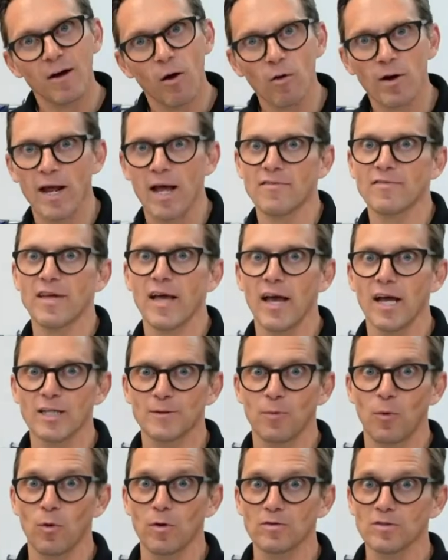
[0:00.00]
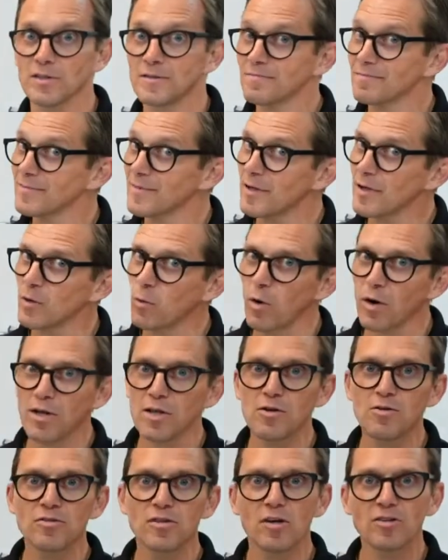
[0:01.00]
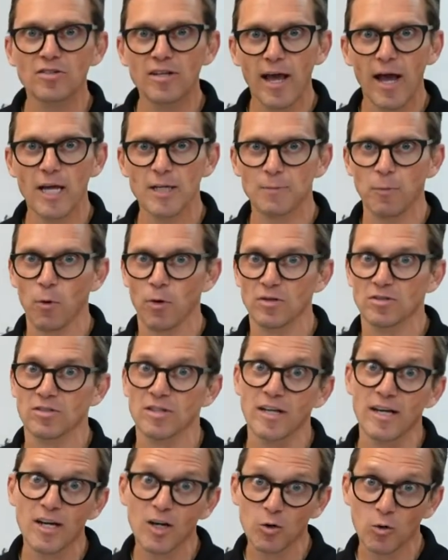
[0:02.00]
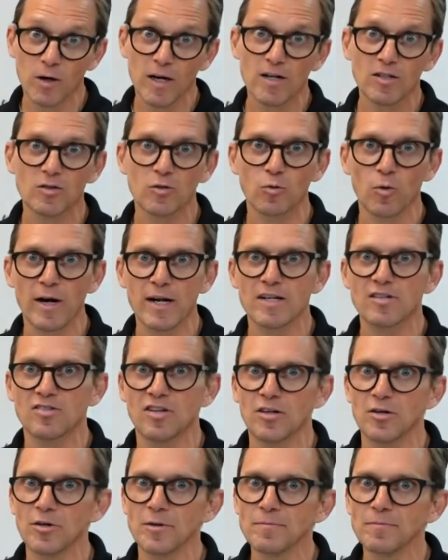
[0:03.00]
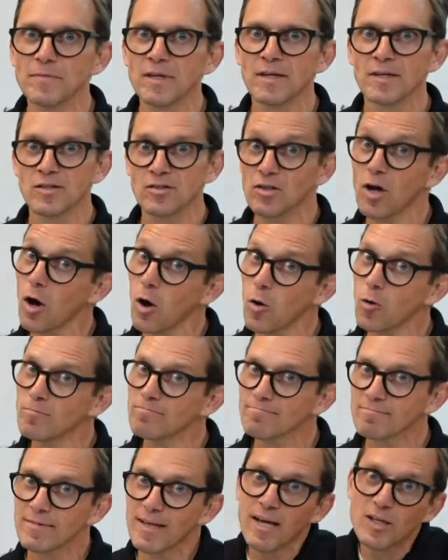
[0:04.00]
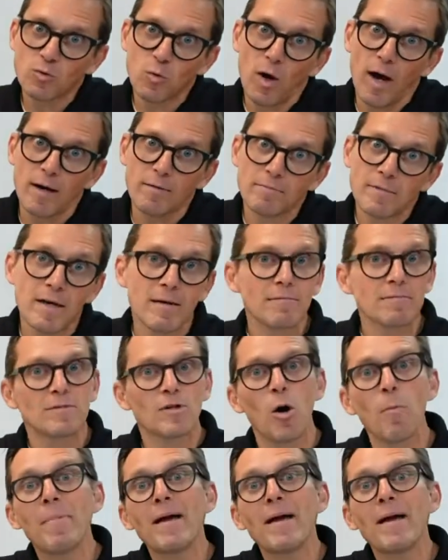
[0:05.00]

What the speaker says: but they don't have gas ports. And you want to use those gas ports to increase the ring seal. So guess what?